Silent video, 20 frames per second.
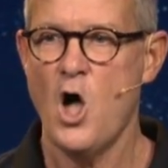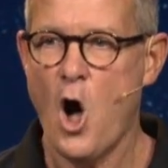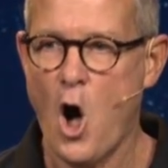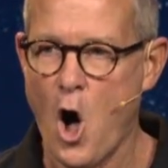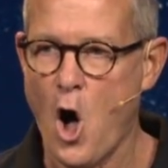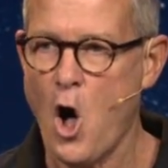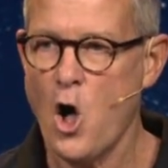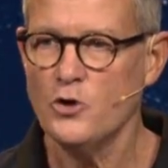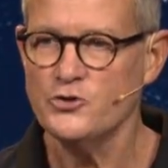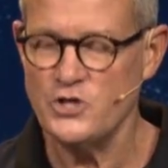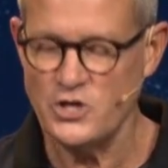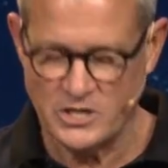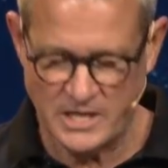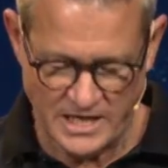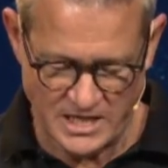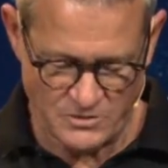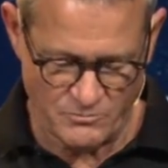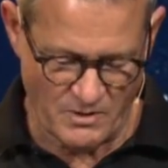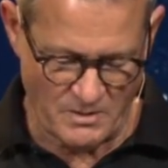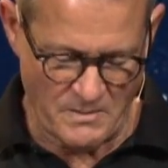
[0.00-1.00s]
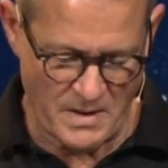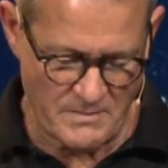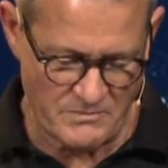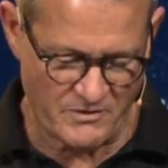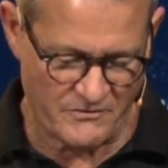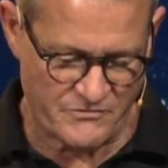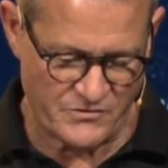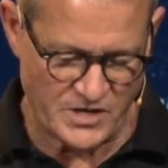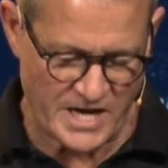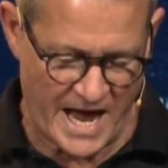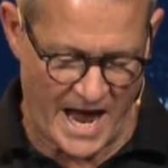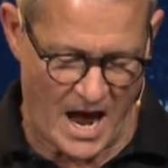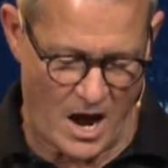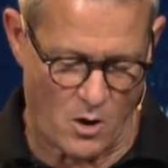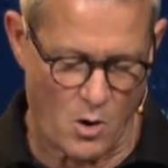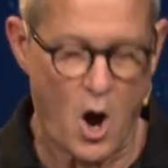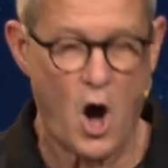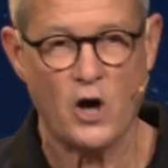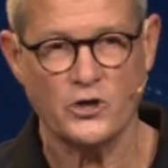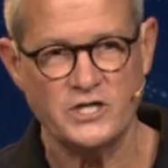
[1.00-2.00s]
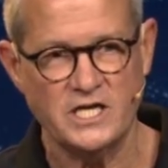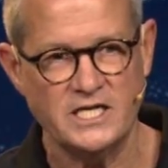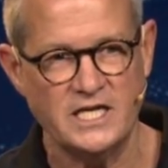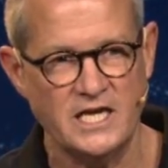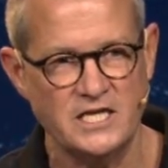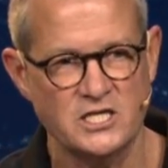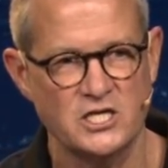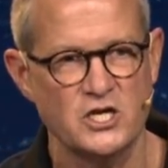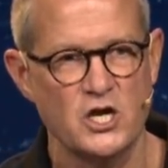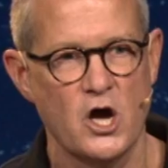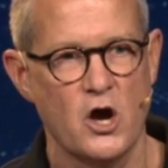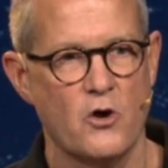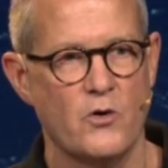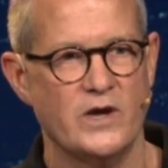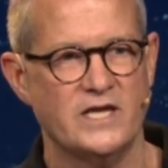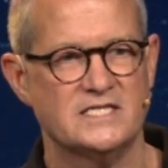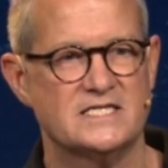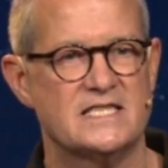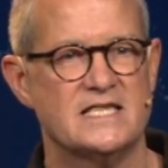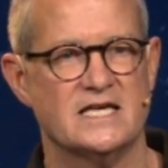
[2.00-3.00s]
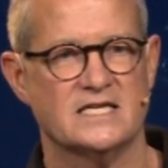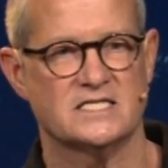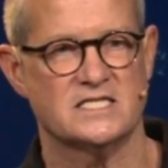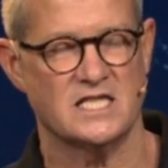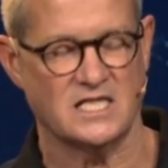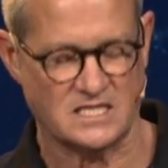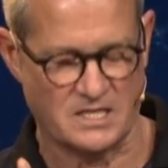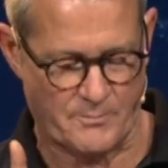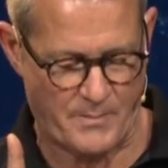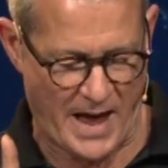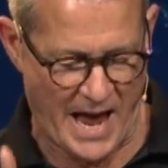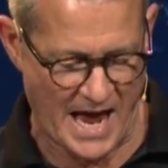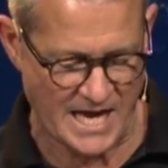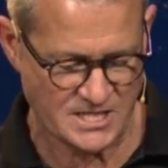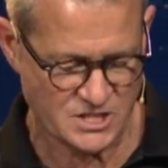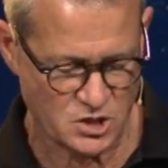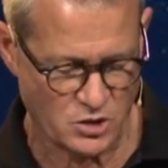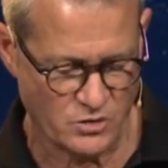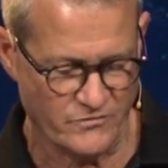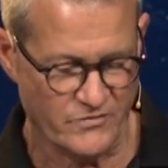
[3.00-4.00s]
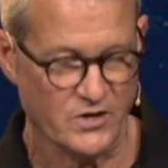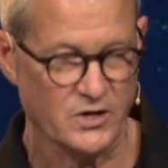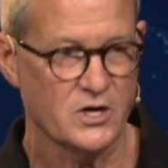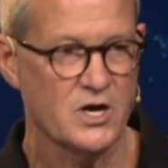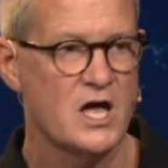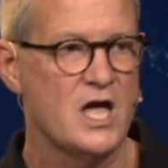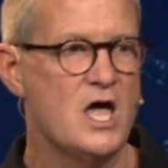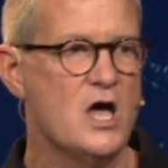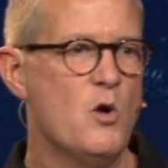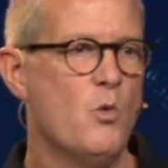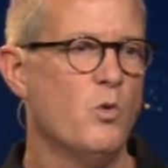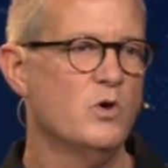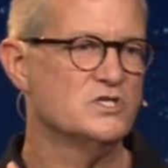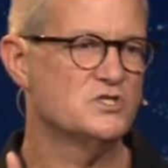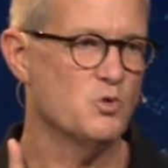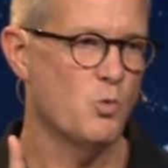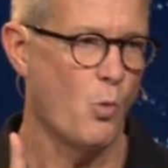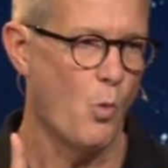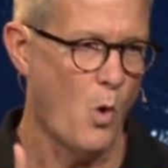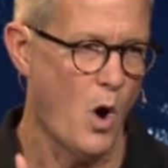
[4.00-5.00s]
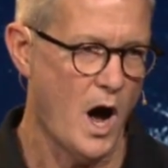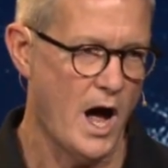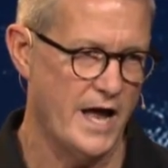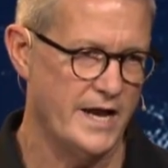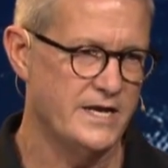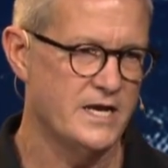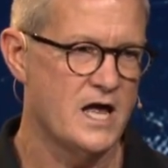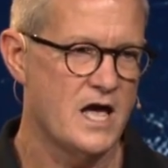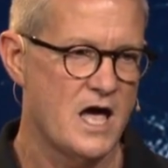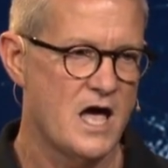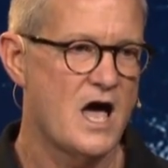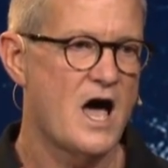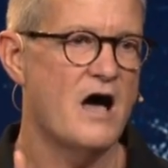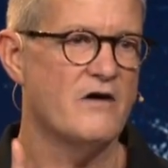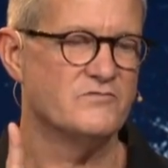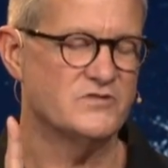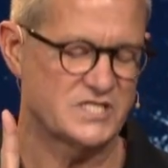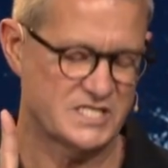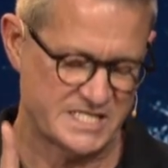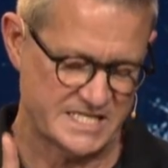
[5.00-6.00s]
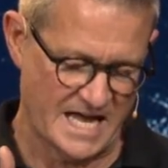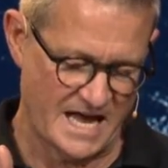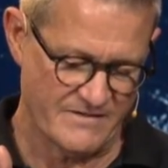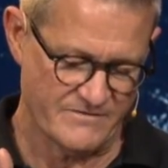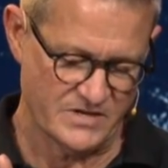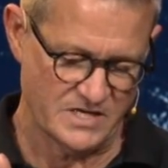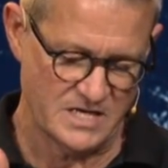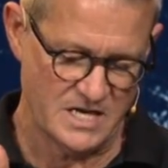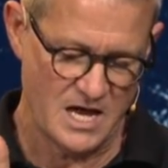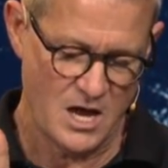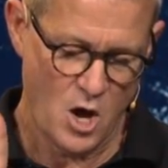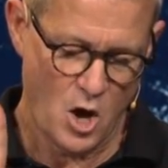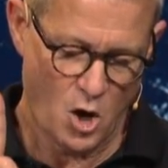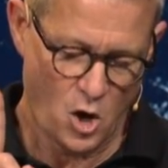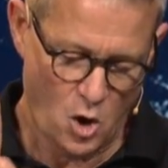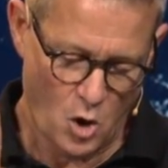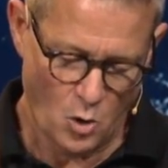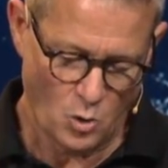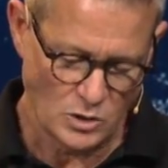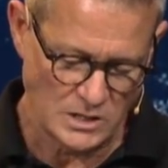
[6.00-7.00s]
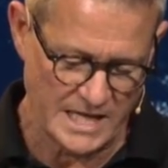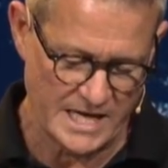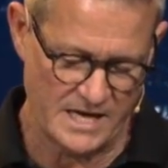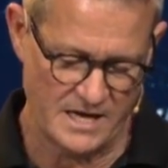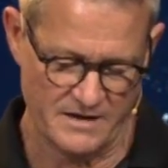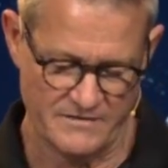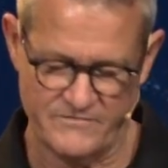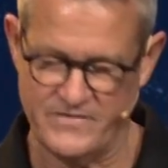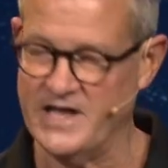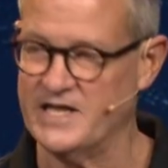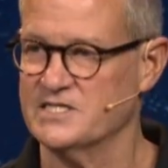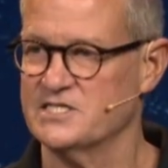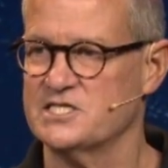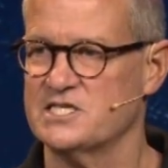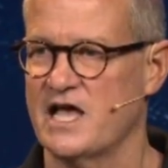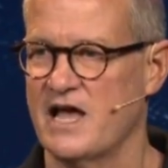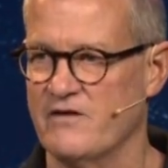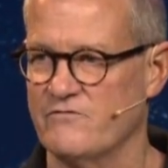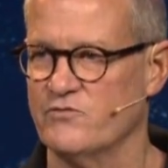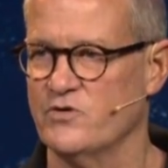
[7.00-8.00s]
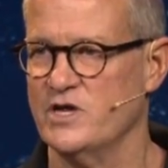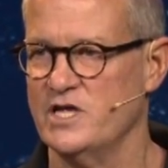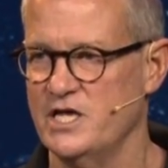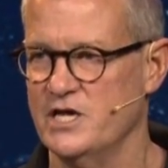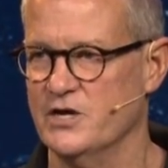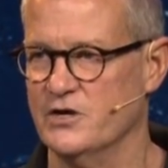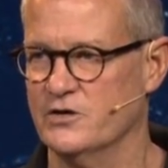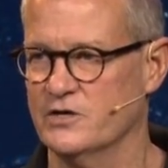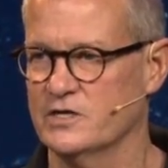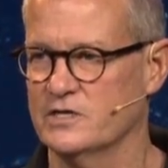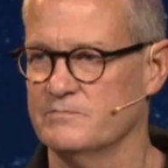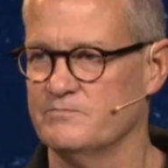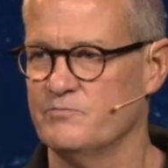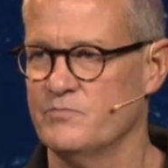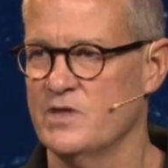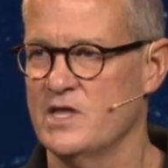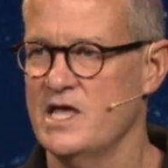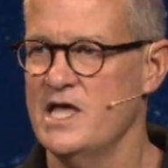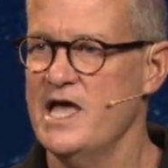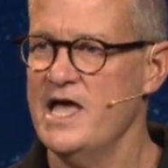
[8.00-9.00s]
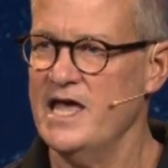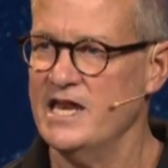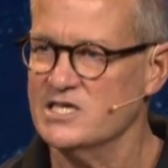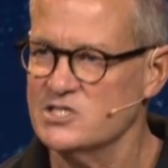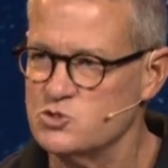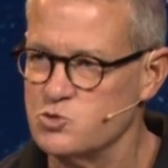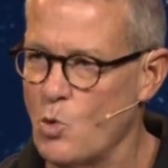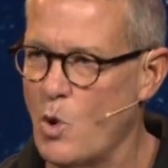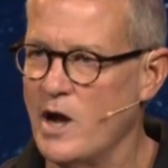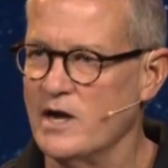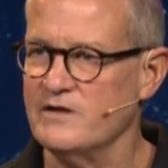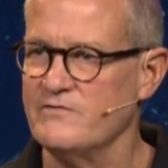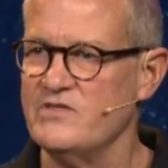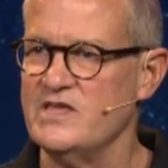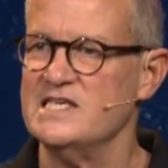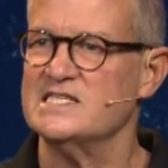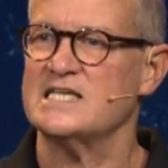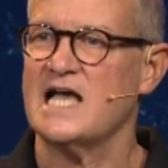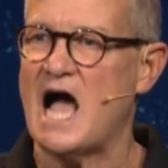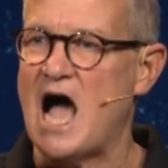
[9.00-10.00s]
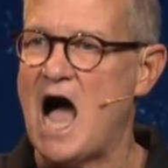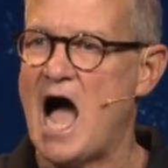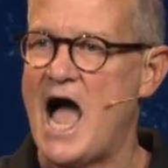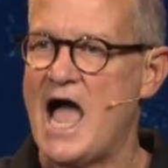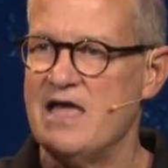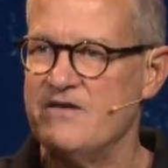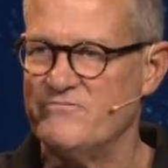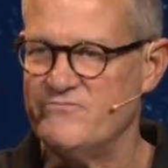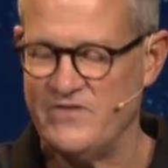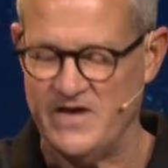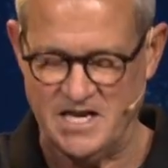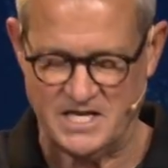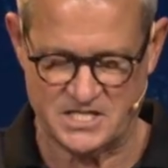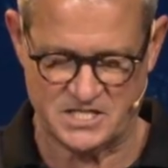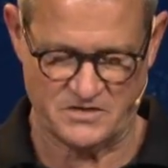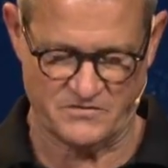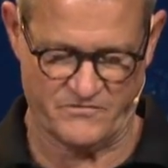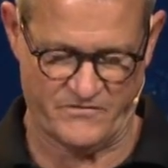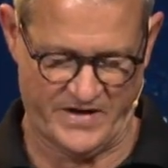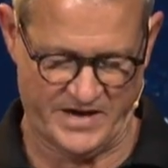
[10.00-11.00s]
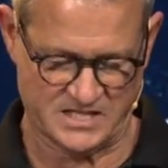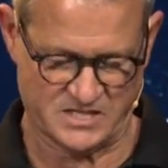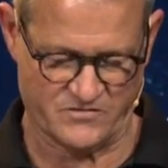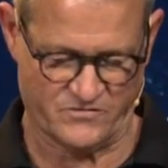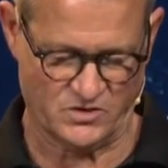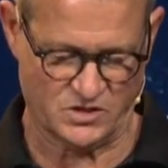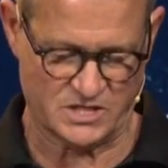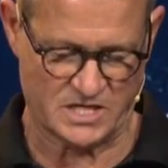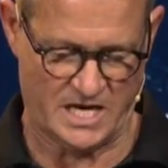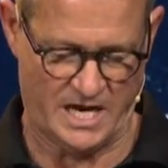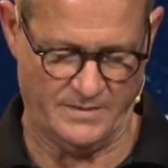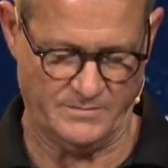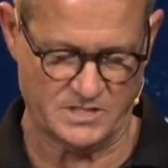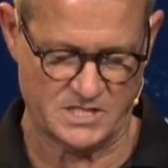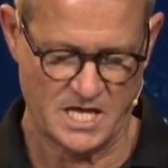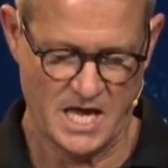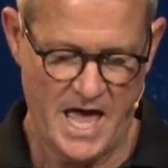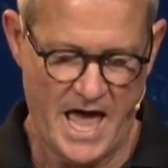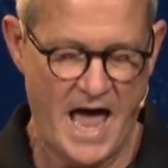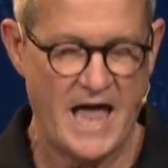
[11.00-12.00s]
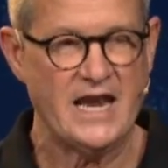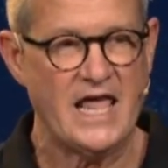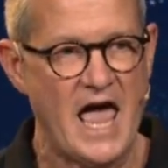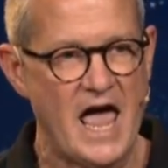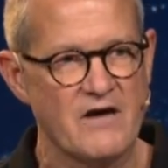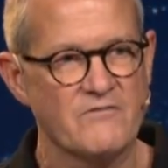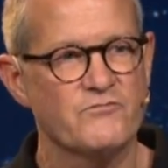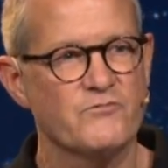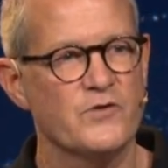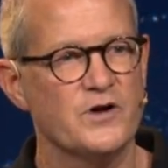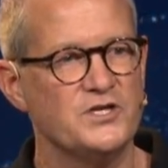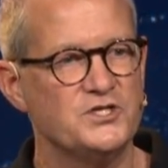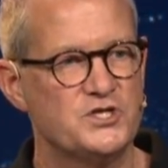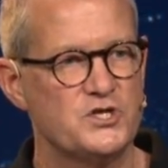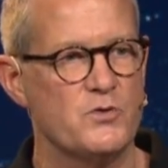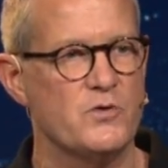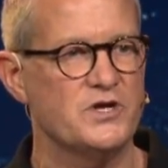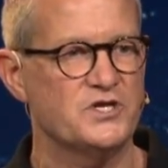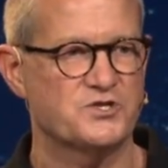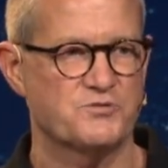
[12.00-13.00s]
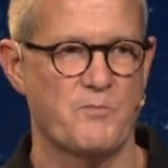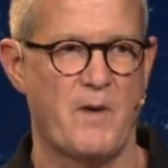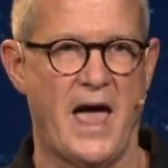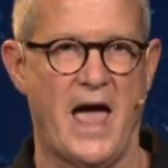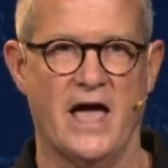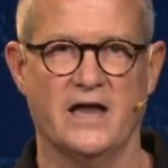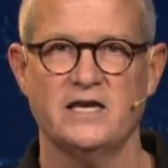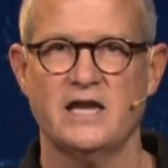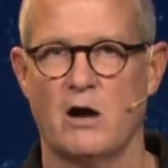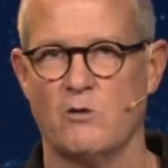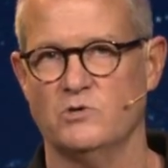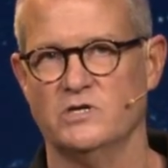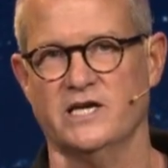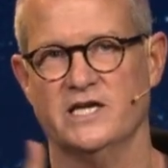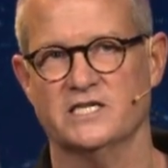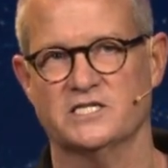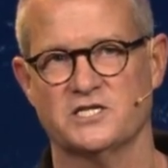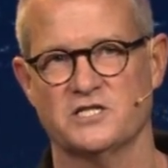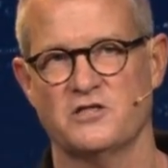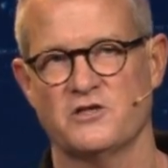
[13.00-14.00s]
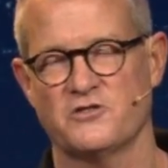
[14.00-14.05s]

All you need to remember for now, all you need to know is this: that the Passover was one of 7 holy events every year. It is one of these high feasts and festival times. And every Jewish man, now we'll get to the